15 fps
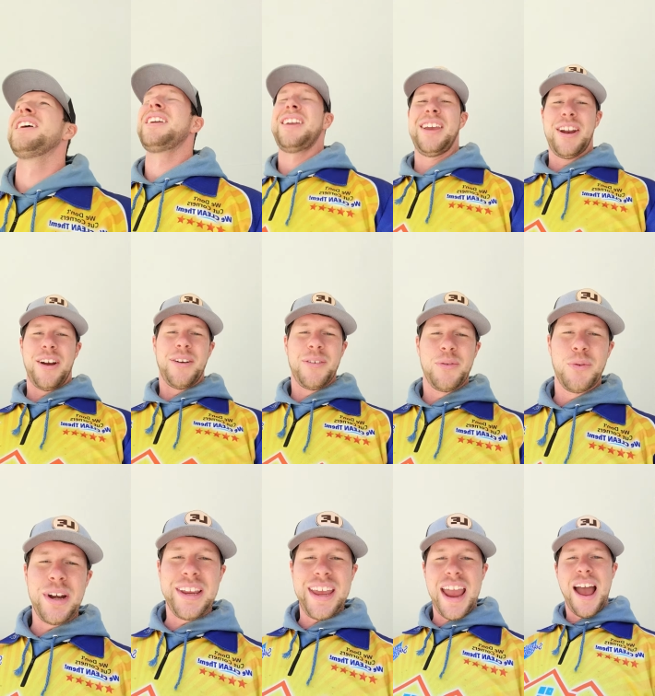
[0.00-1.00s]
you know,
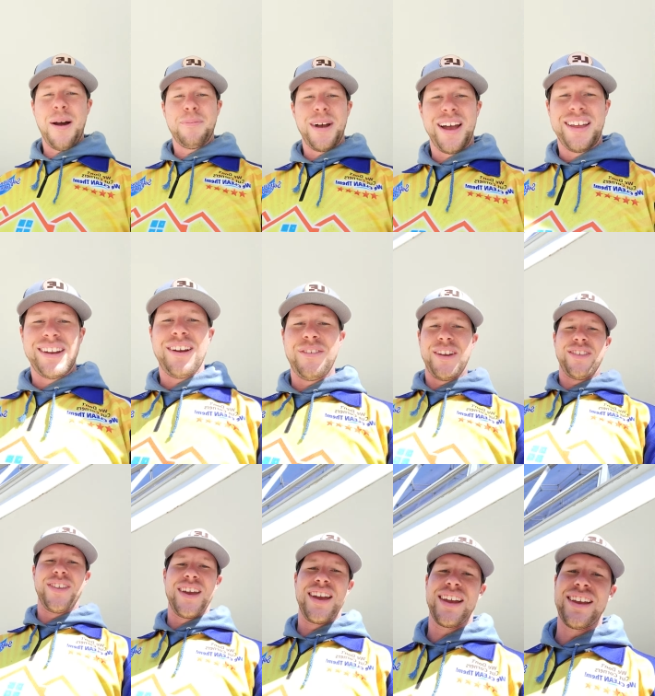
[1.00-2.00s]
recap on
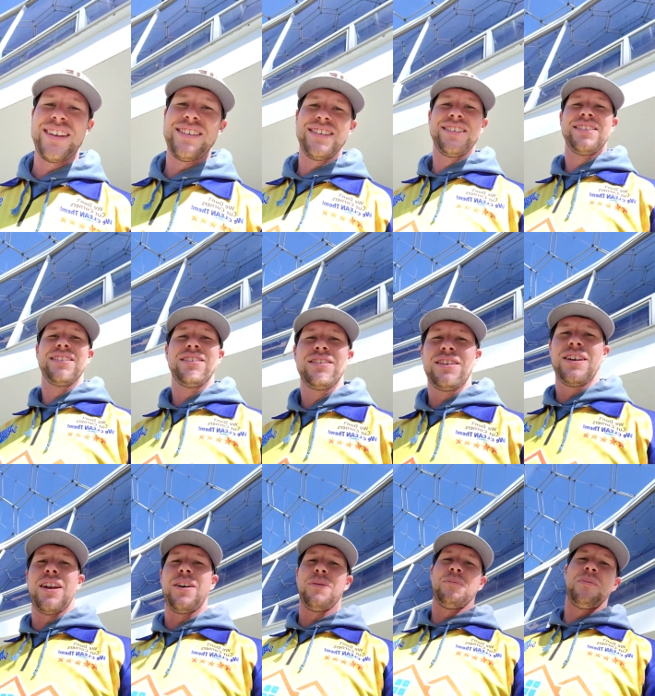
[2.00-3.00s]
everything and you
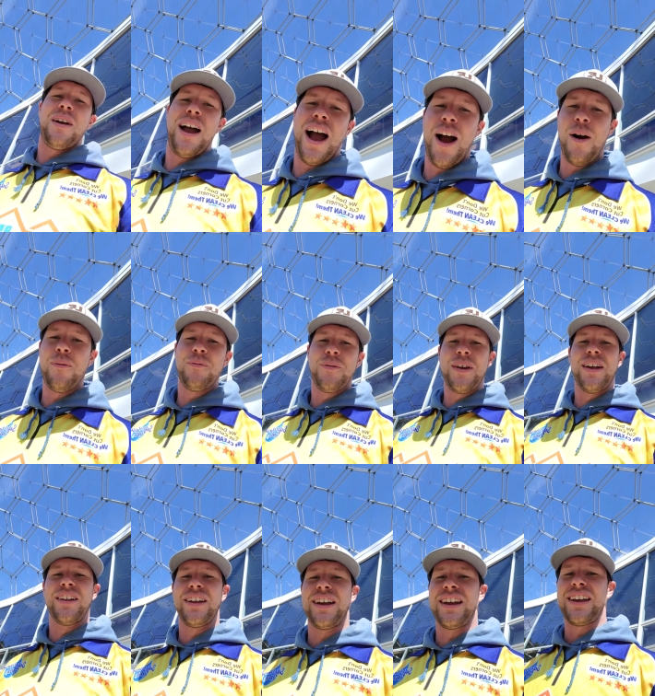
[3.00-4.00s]
know how I'm
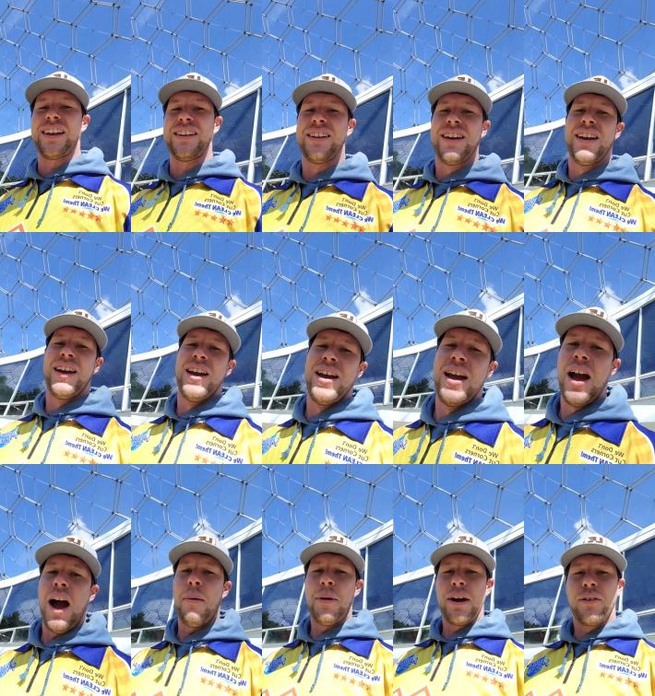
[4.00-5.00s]
feeling and
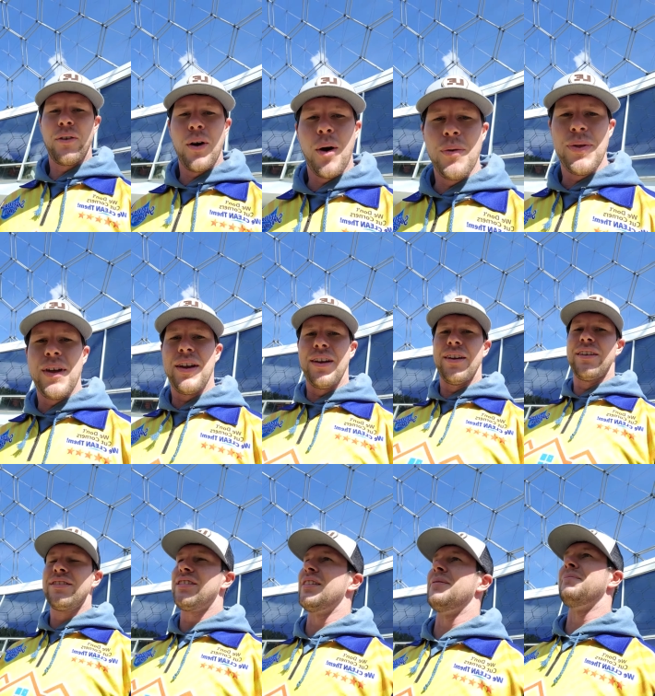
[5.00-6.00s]
how my growth
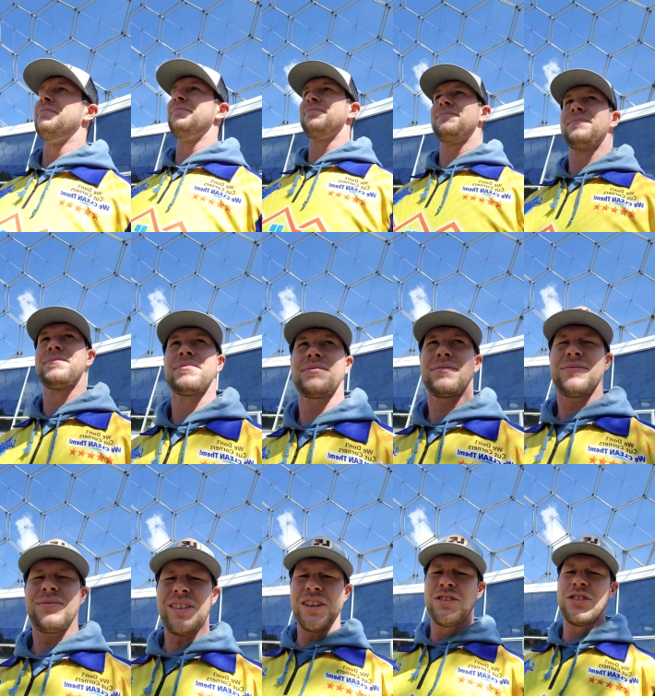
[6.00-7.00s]
is, and
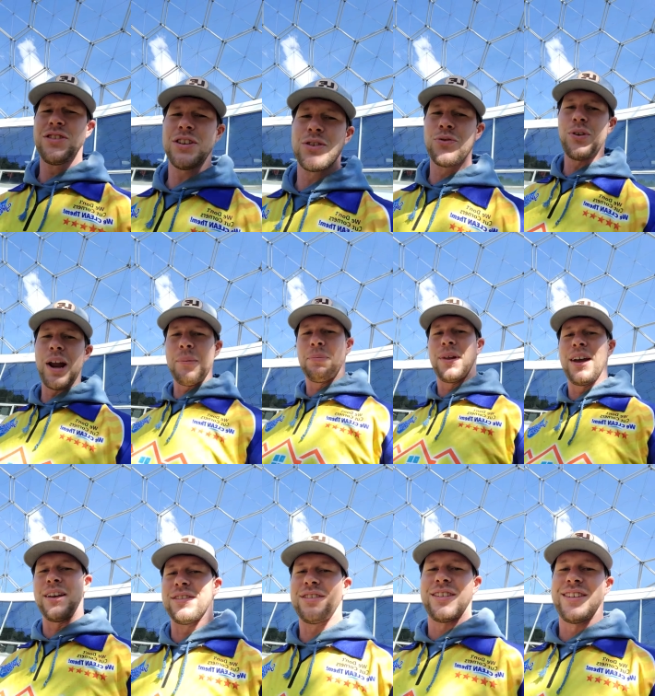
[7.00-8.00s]
it's just a great
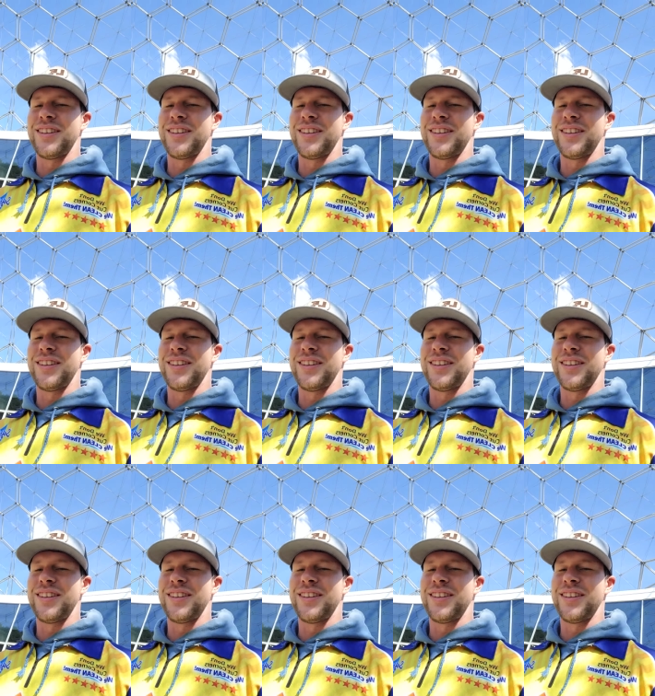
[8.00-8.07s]
place.